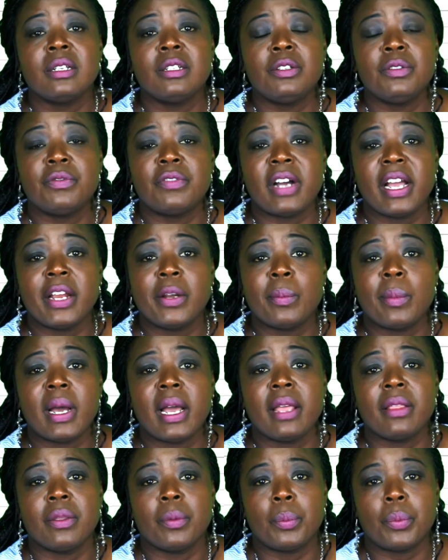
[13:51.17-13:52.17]
divided
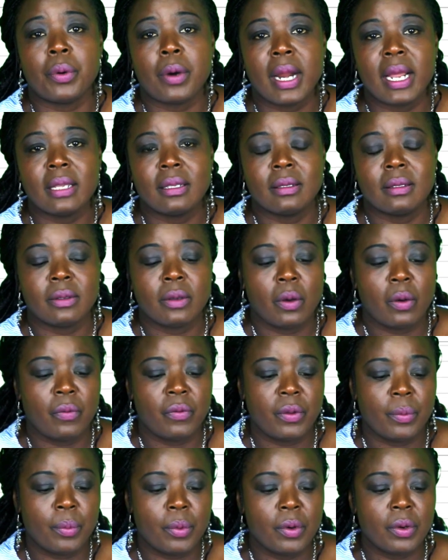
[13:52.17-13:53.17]
by the price of
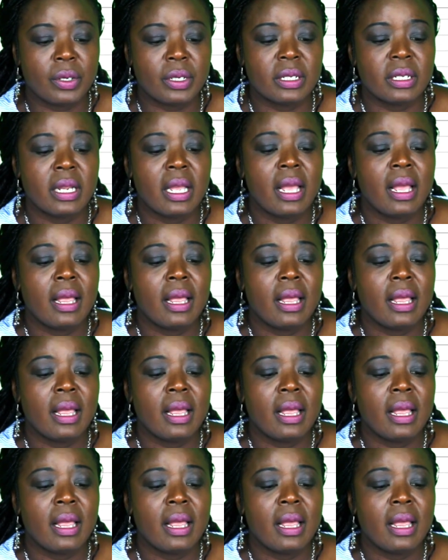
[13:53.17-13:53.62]
the bond.